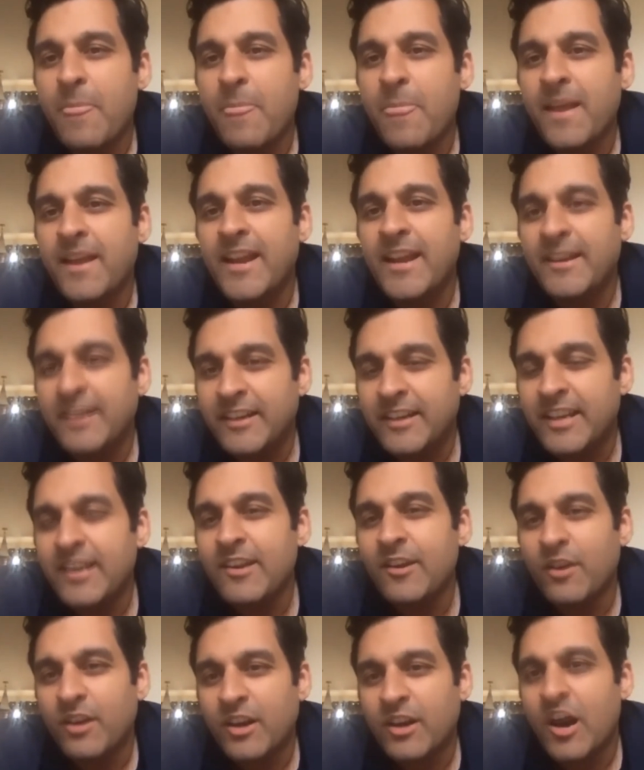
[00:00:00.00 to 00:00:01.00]
an entity
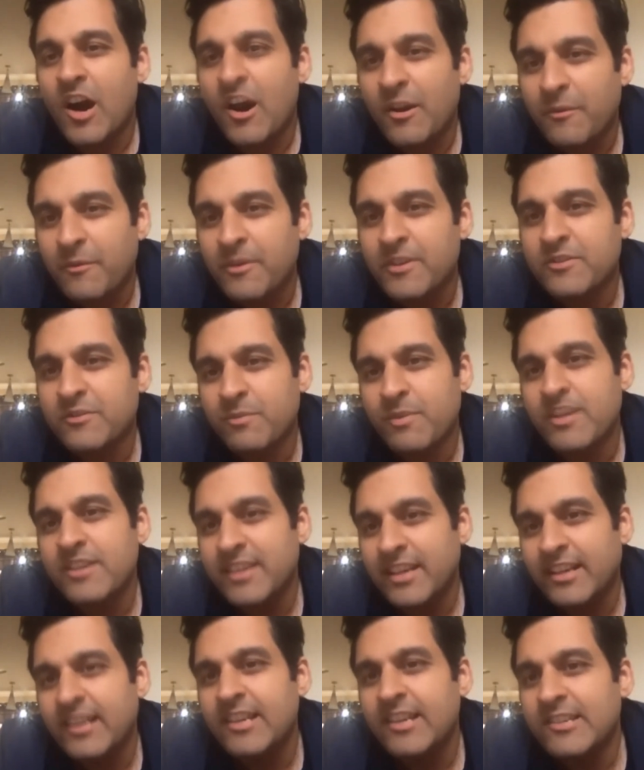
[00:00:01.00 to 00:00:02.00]
or a car which
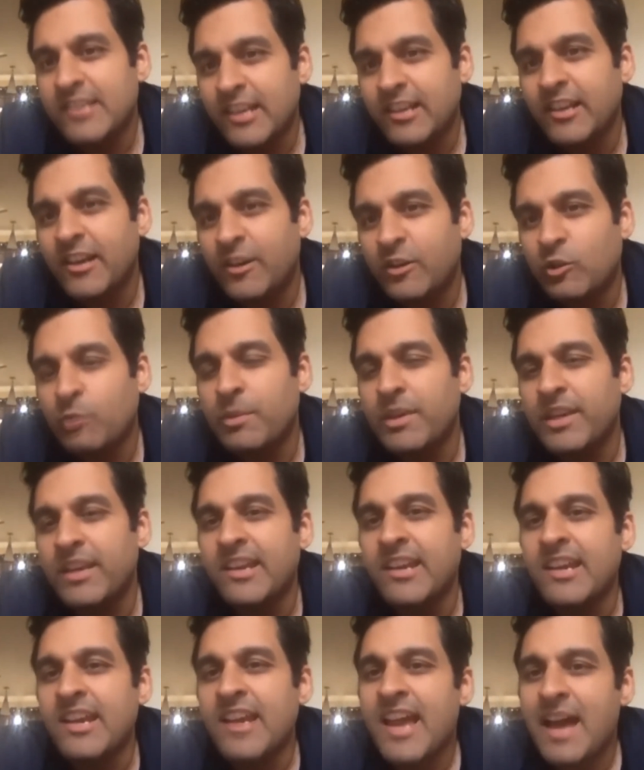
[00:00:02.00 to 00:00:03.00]
basically is declared to be
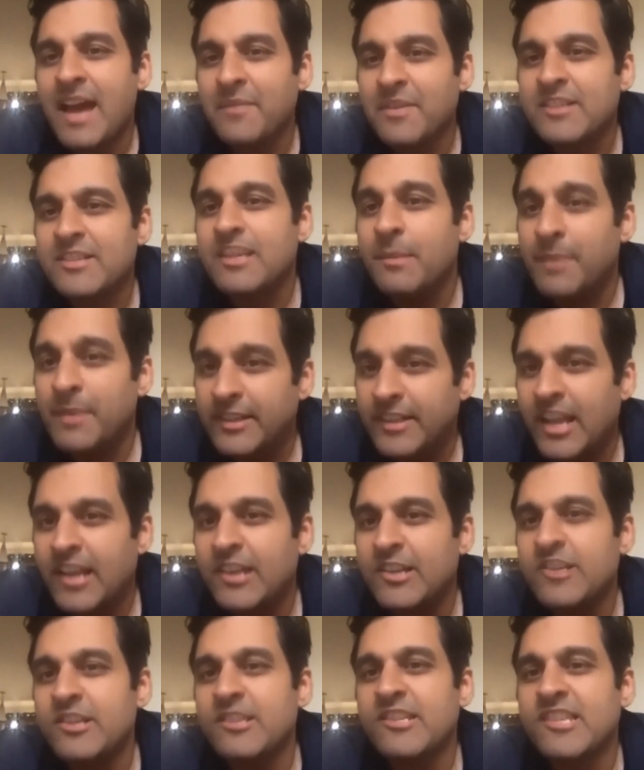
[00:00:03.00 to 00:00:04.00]
having some
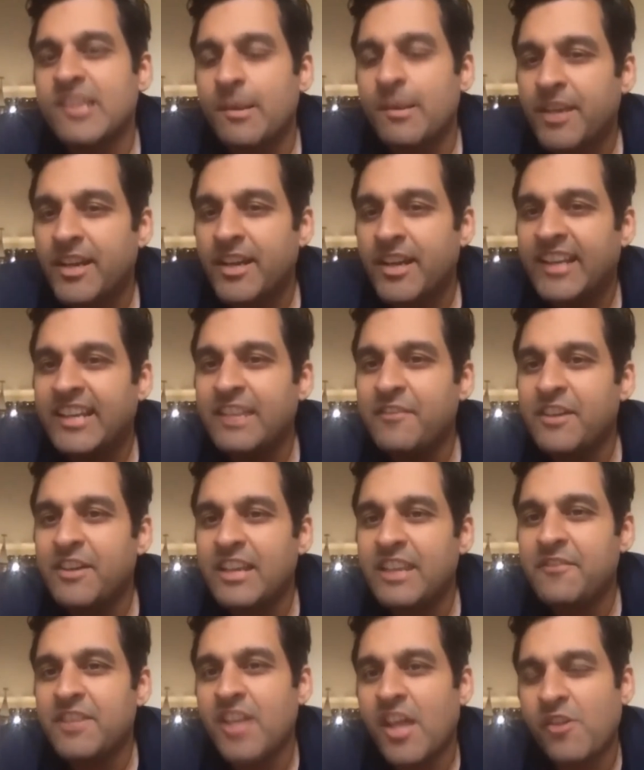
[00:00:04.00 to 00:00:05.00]
intelligence, some
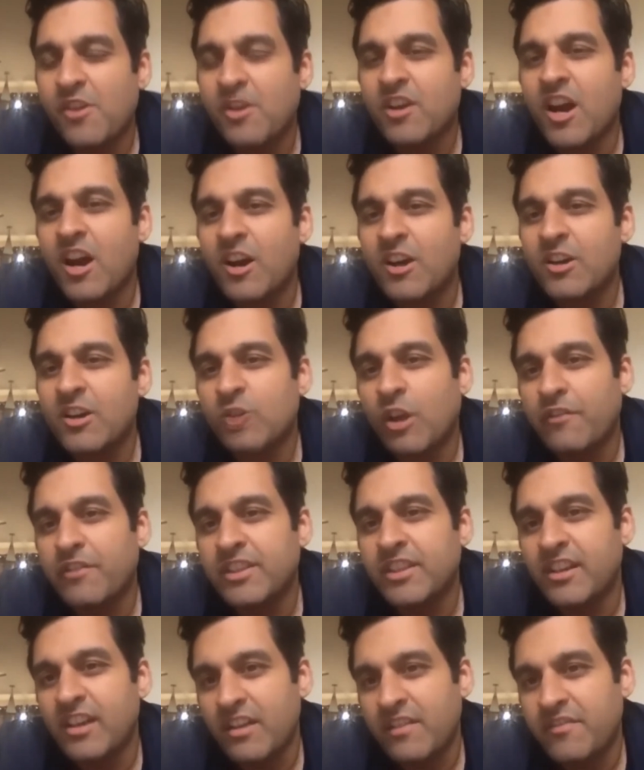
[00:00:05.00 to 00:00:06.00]
connectivity with other cars or with
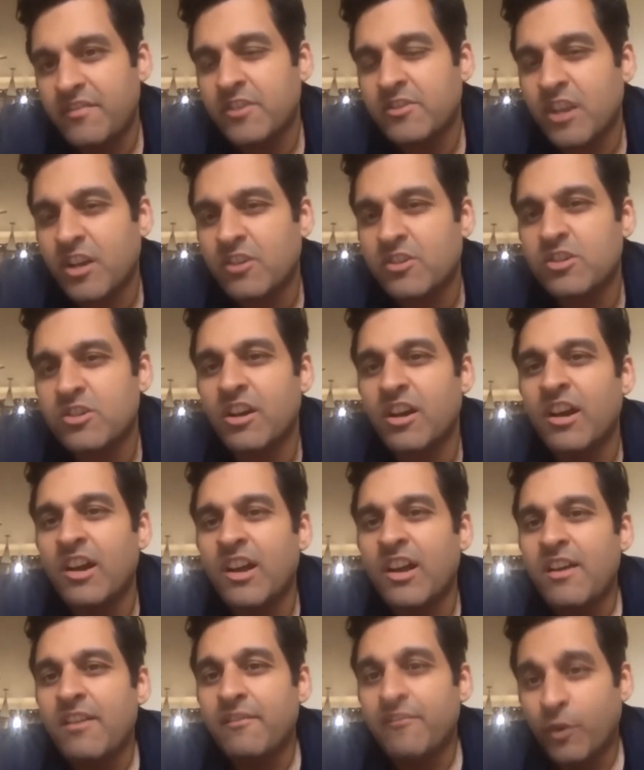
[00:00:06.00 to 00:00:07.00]
an infrastructure
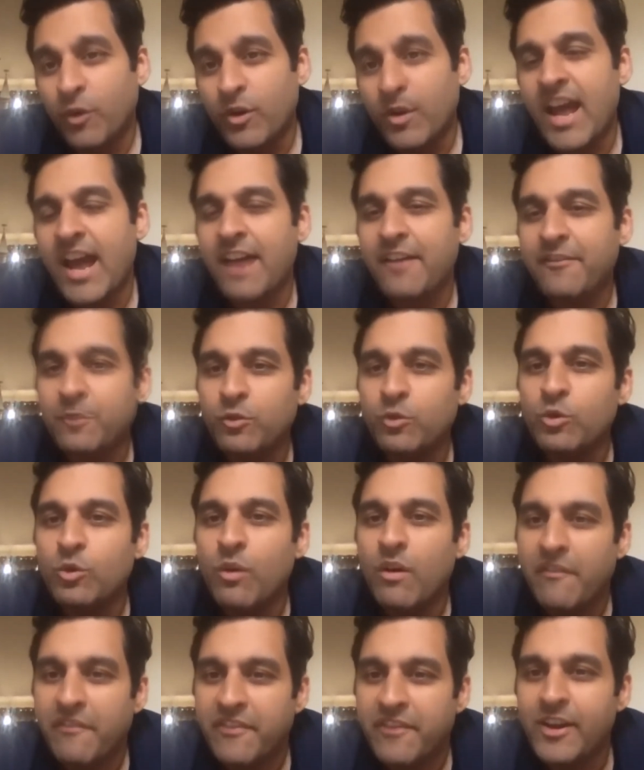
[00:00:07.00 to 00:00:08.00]
would have to do
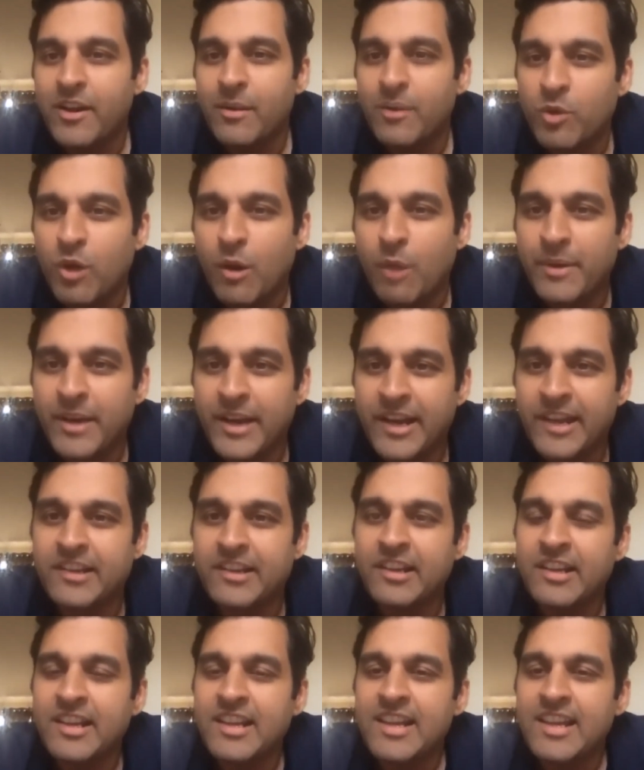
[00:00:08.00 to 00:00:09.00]
a freedom to operate
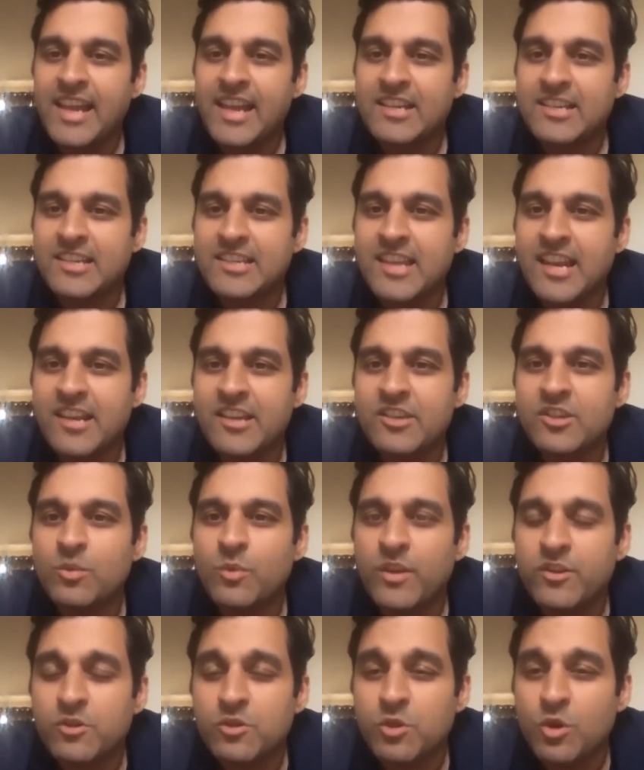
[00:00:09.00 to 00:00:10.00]
exercise to
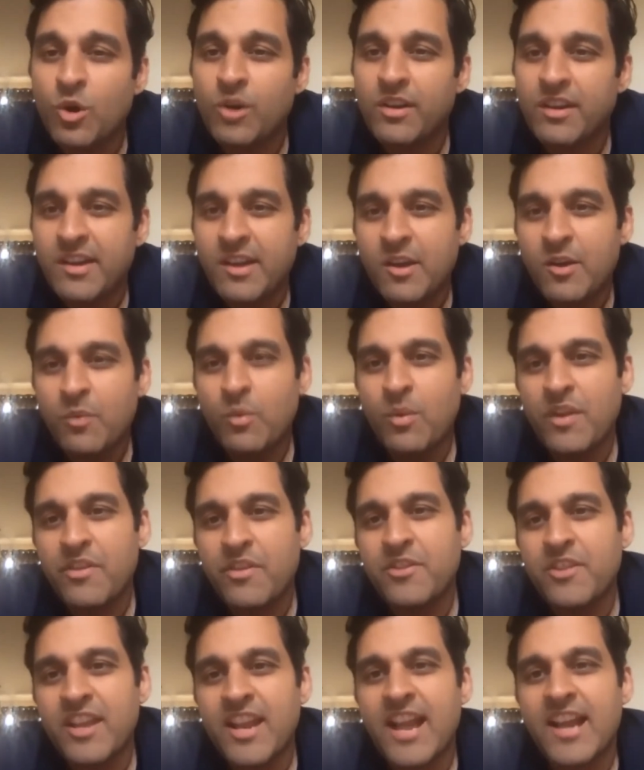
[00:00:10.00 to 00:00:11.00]
ensure whether
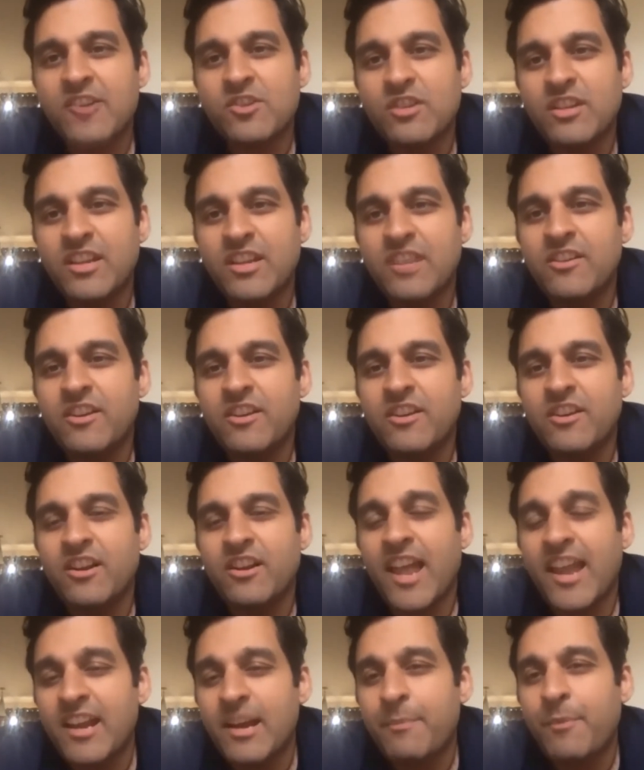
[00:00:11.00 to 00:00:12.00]
they're actually
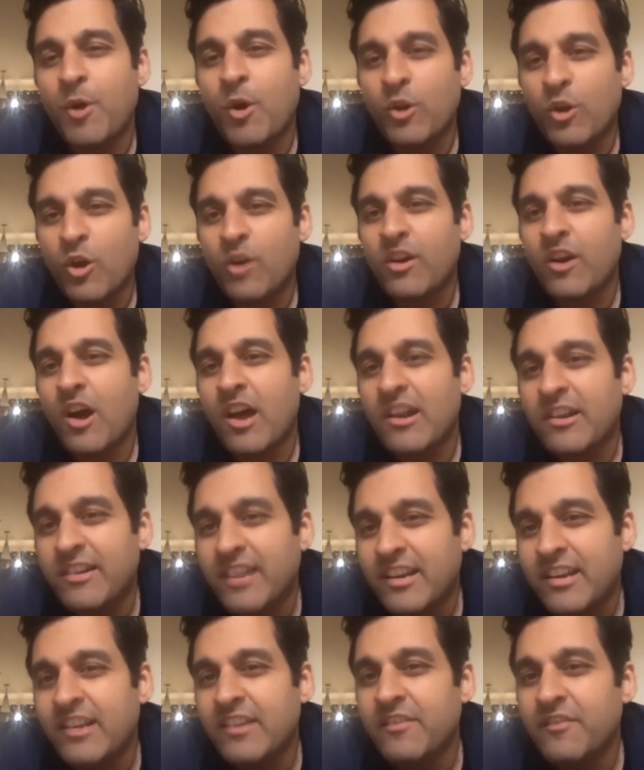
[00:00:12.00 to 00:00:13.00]
relying upon or are
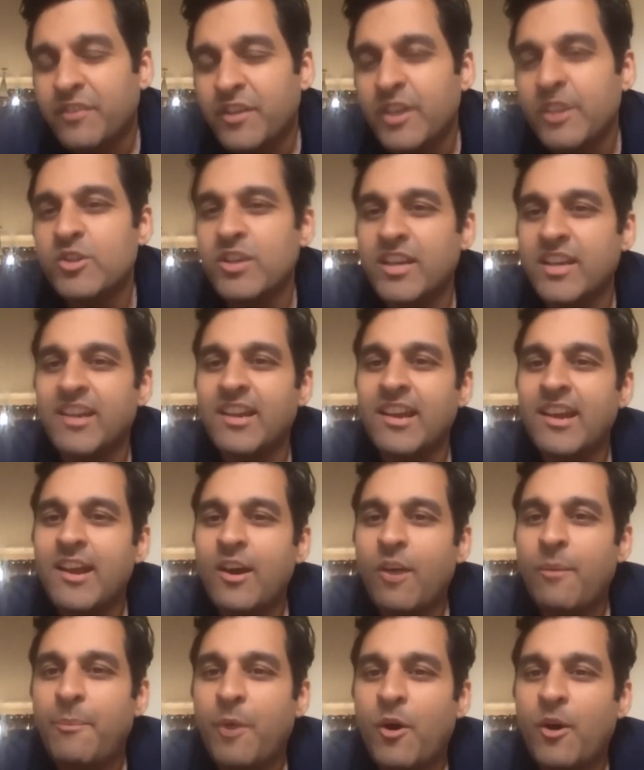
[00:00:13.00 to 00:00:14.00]
infringing
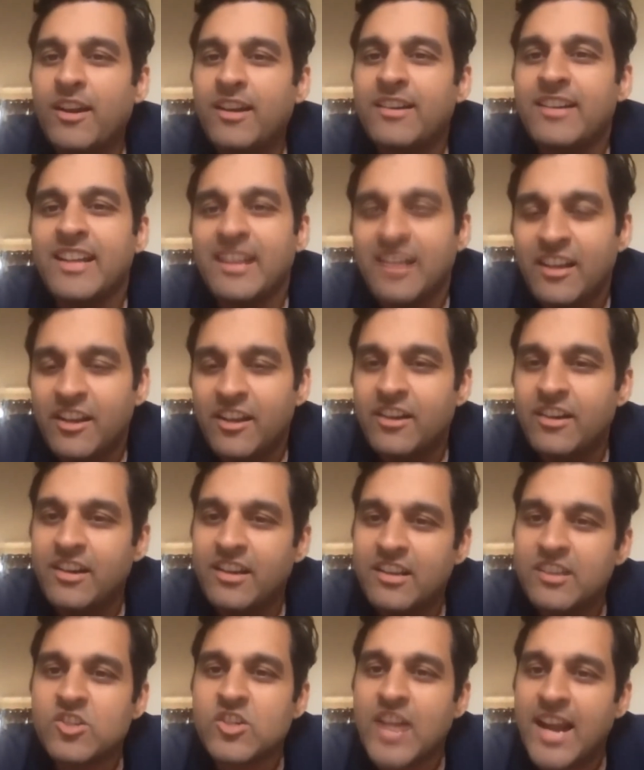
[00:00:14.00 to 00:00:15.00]
upon a declared
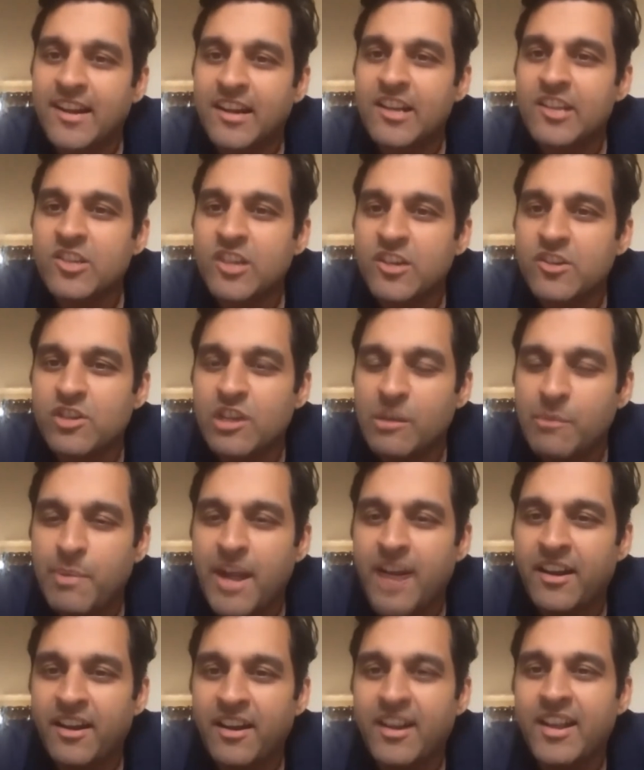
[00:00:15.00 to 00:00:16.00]
standard essential
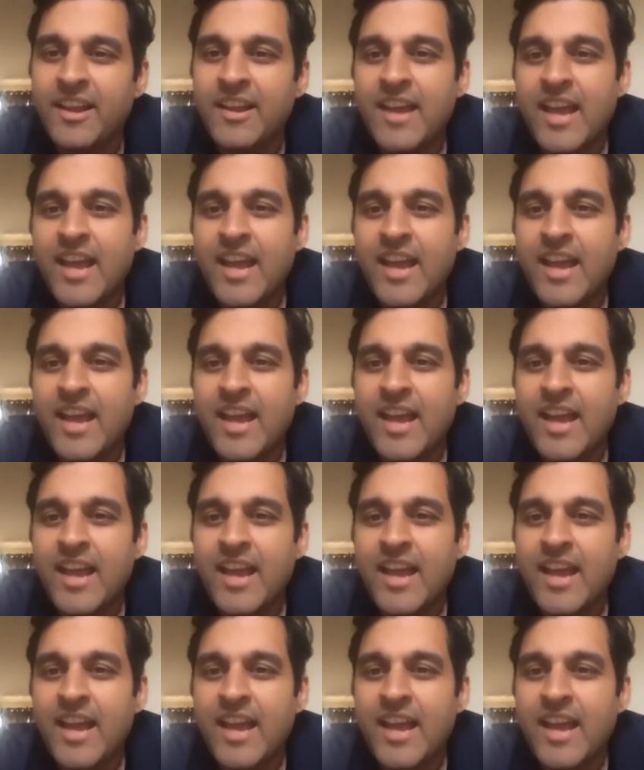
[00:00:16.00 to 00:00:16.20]
patent.